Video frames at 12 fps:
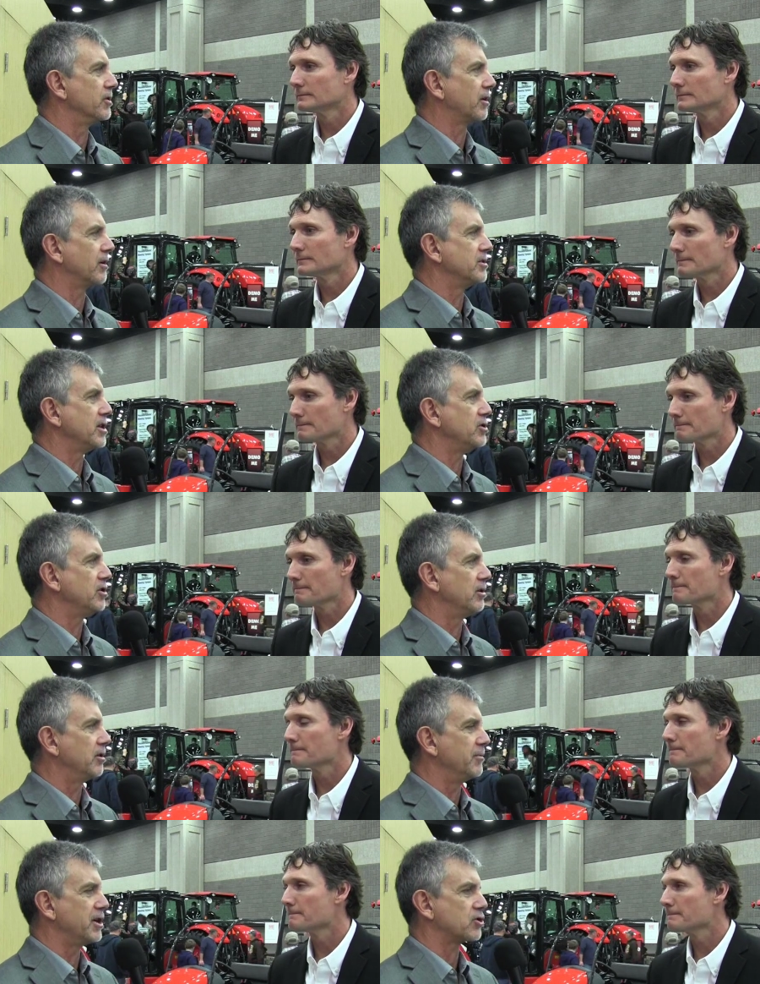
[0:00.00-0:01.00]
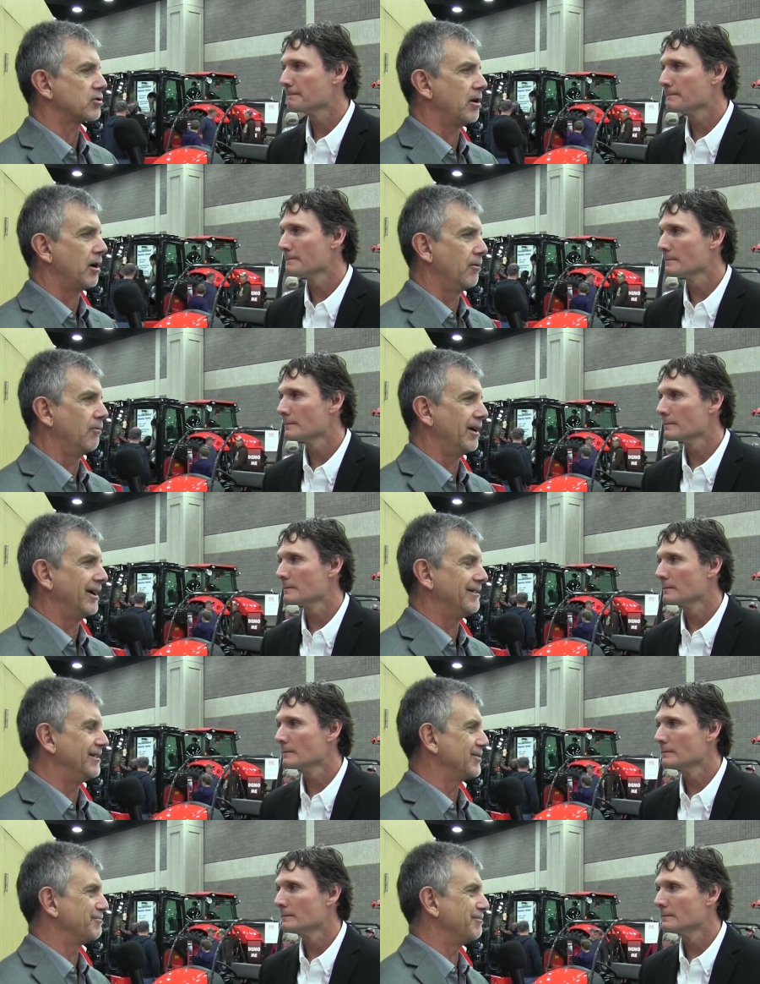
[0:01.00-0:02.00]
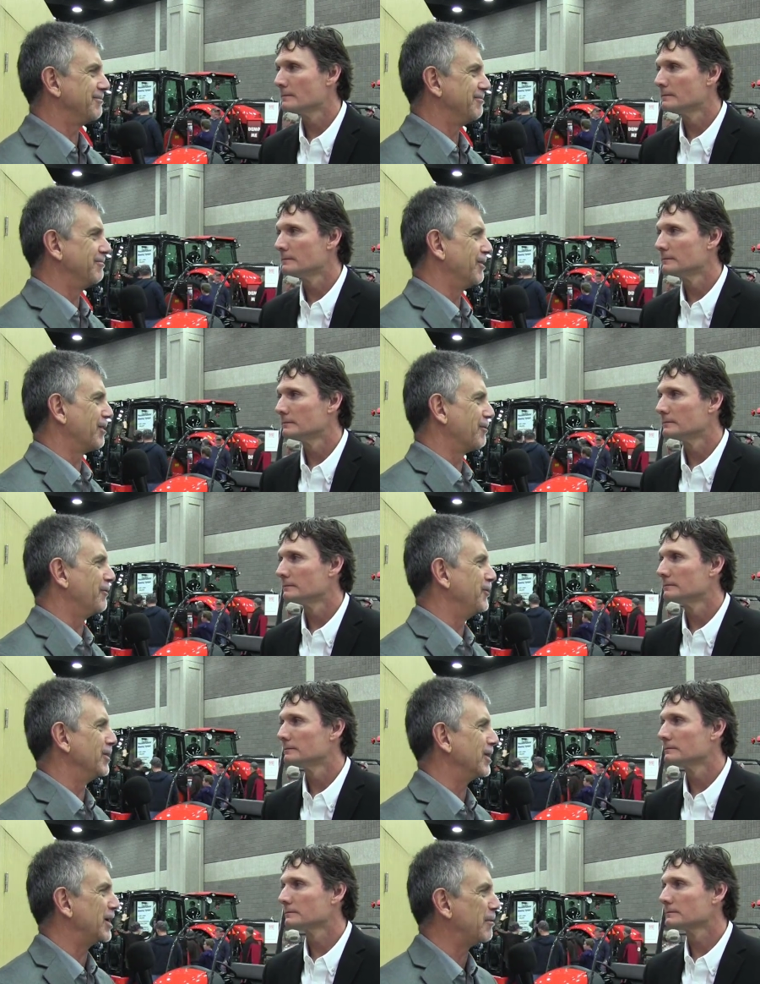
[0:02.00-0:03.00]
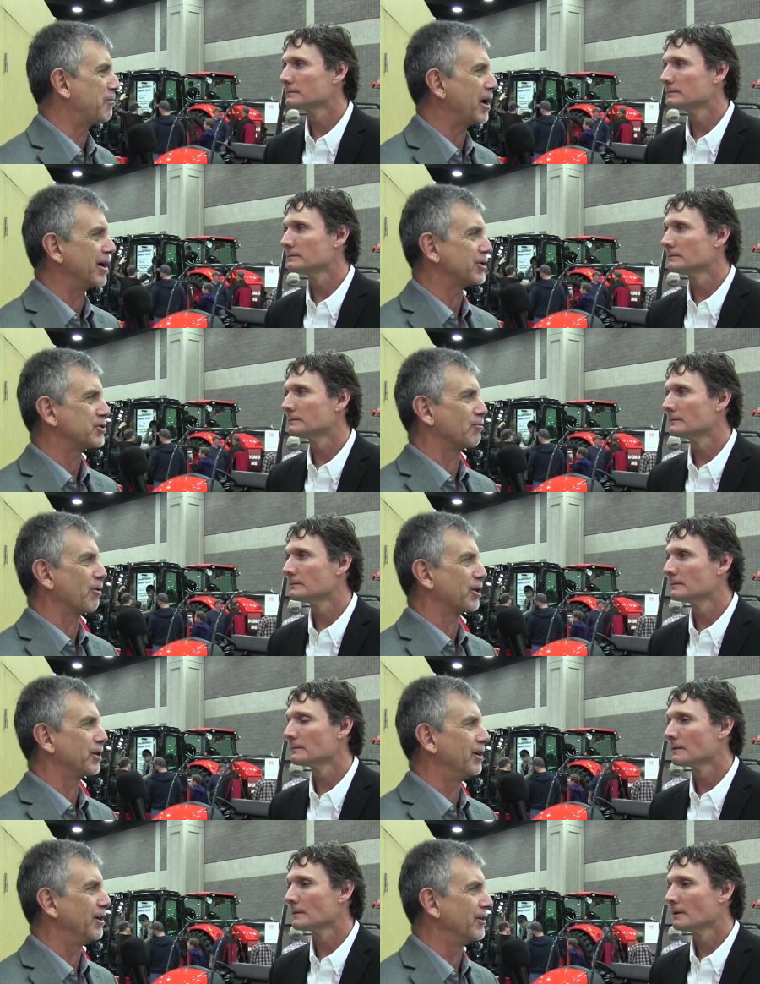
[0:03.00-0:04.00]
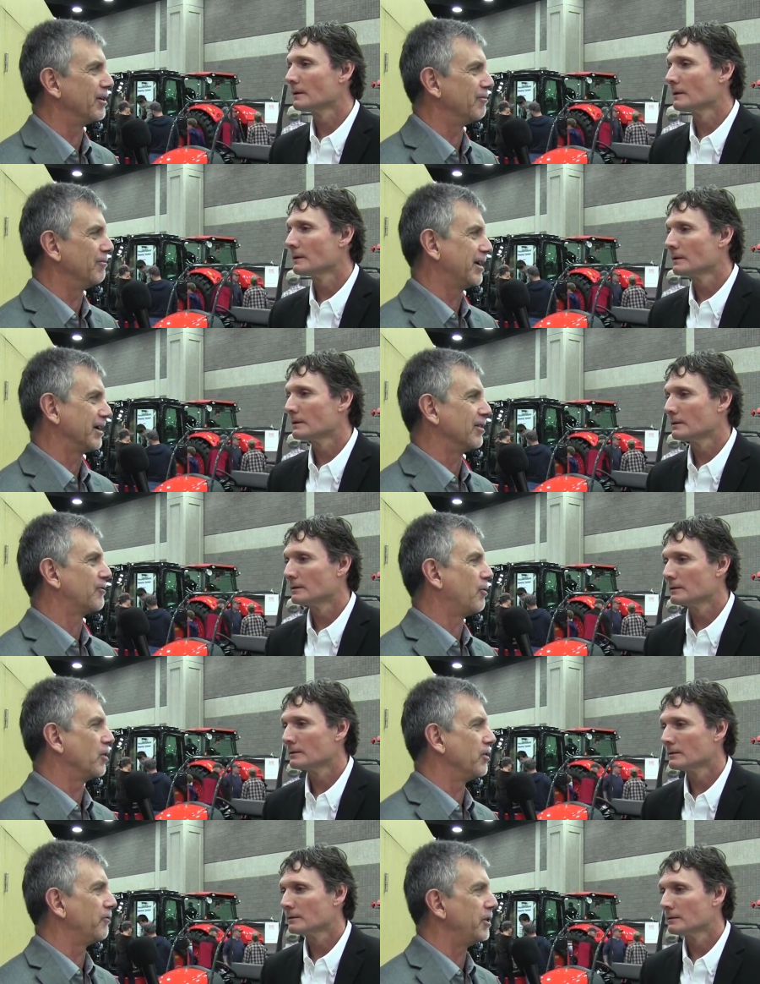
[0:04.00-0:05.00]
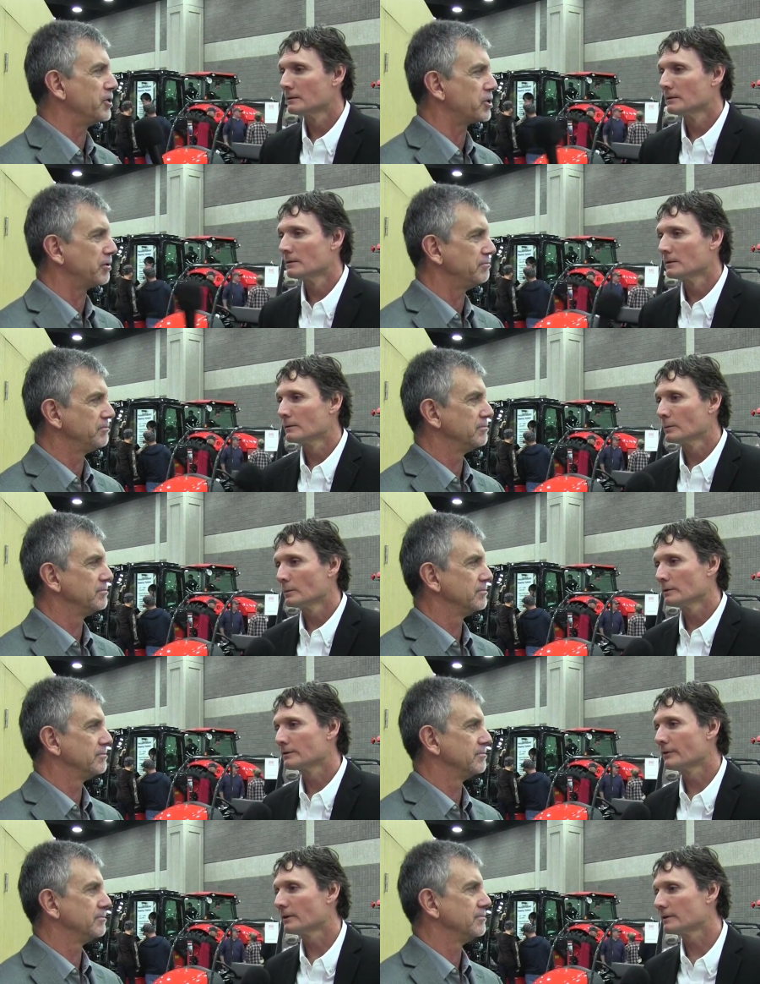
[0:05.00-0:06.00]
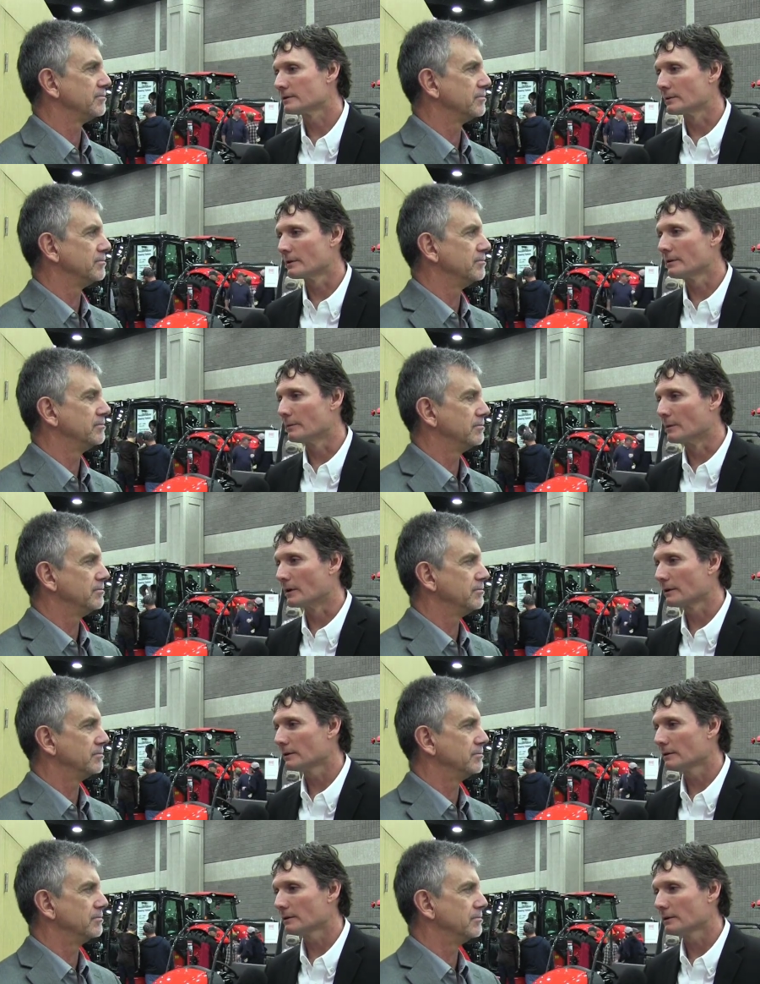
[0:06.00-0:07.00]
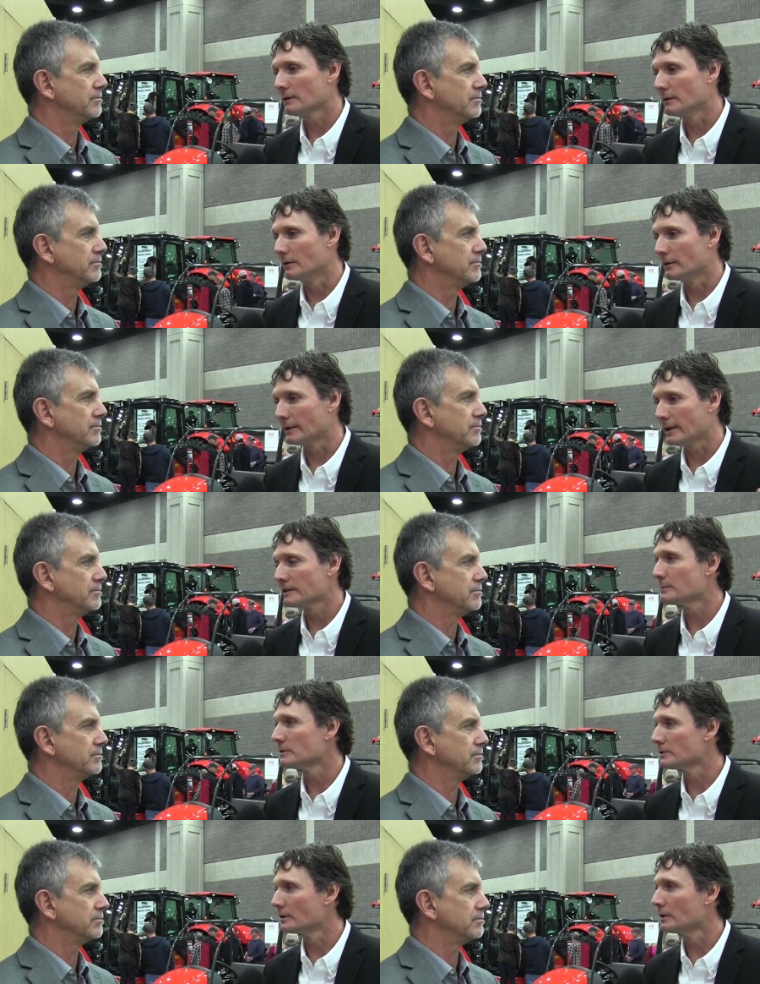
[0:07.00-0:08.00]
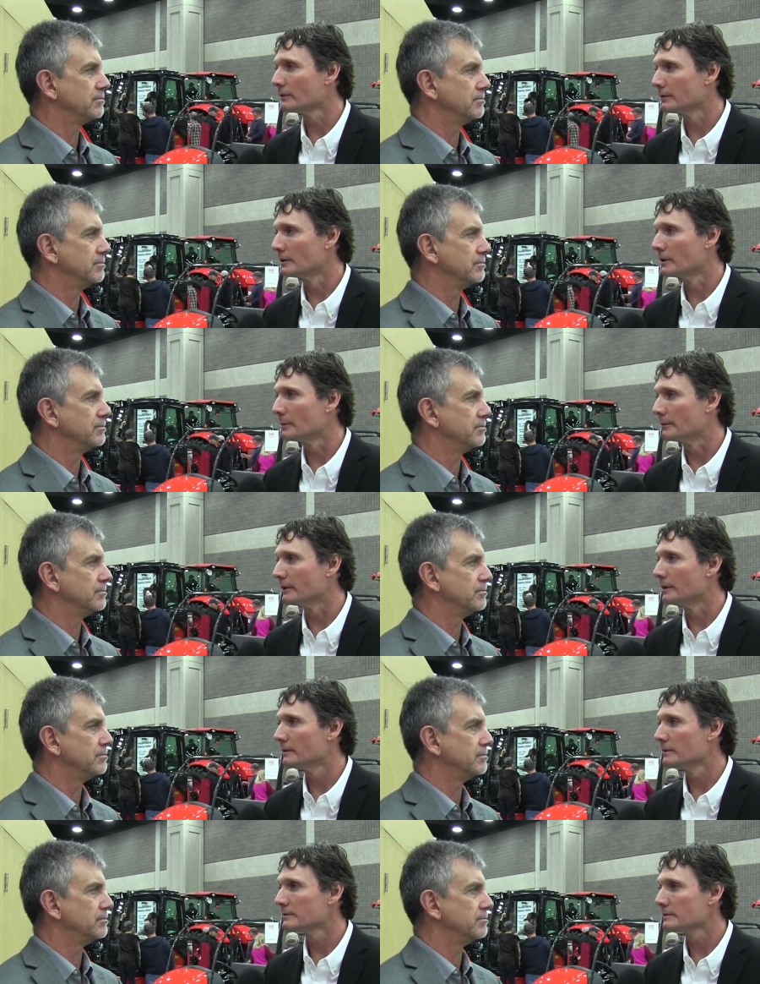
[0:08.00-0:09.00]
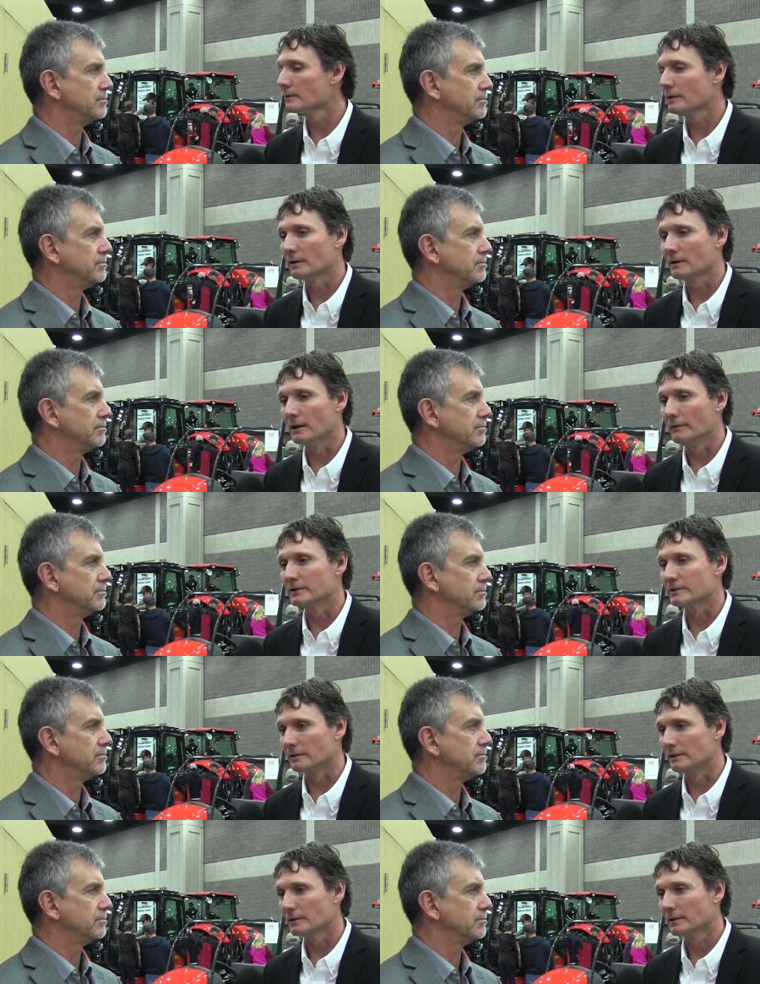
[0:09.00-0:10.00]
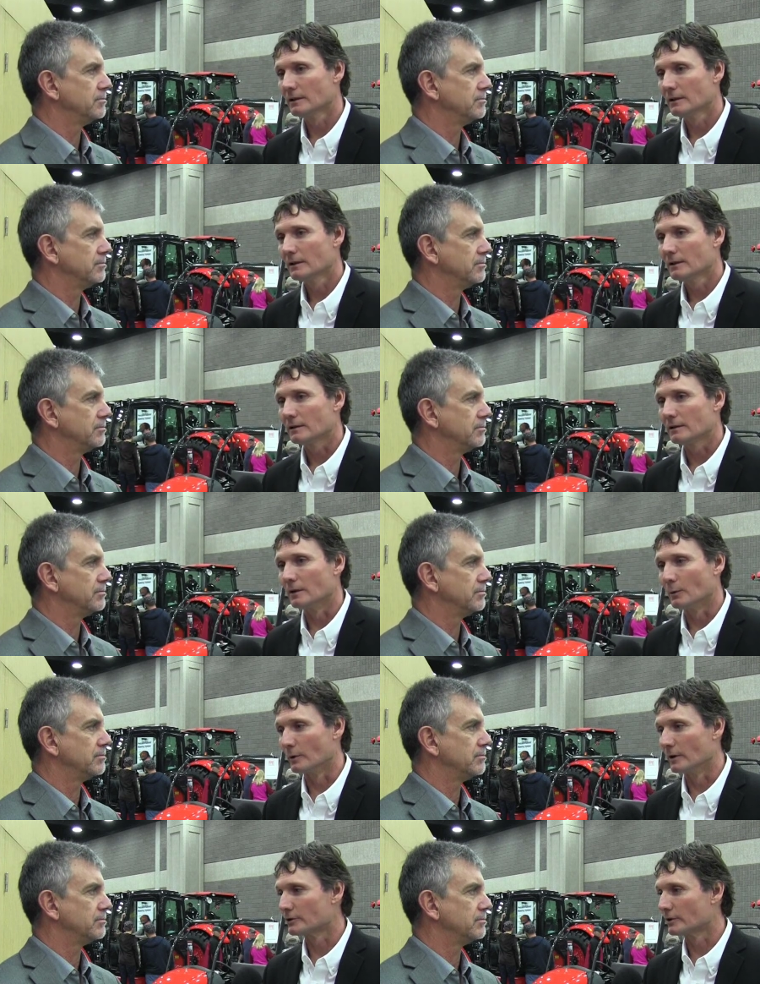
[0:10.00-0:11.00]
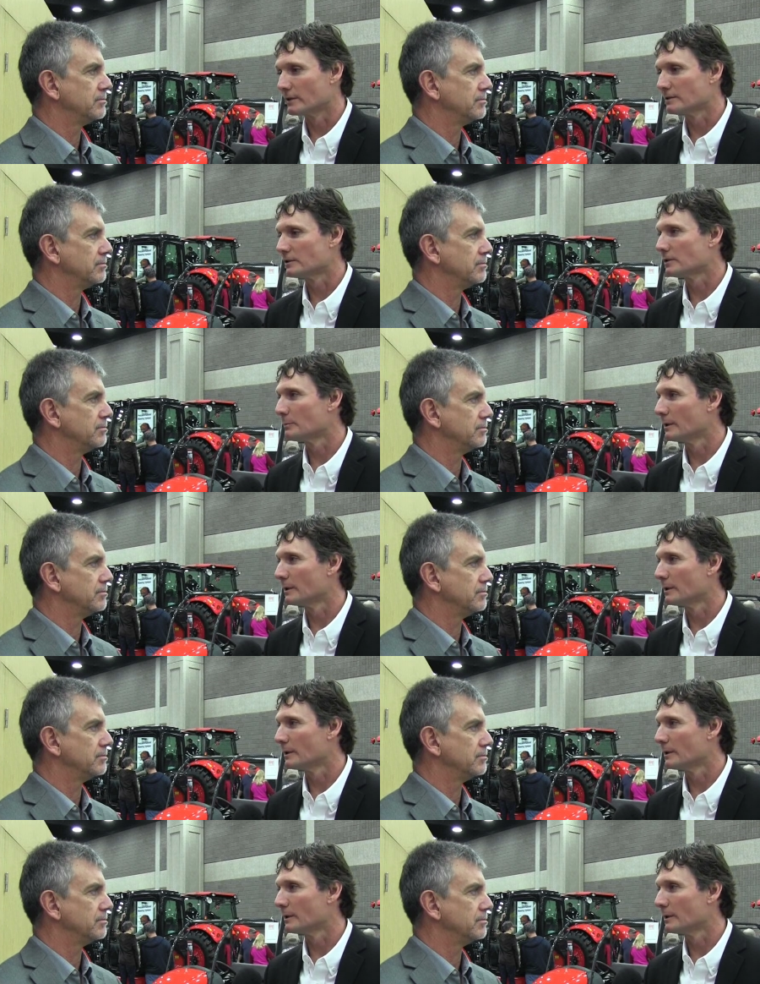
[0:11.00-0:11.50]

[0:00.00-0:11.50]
Speaker 1: It continuing to be strong, and do you want to reveal any products you're working on that we can look for in the future?
Speaker 2: Well, as far as the, market, you know, it has been strong for a number of years. Uh, obviously, you know, we're in a transition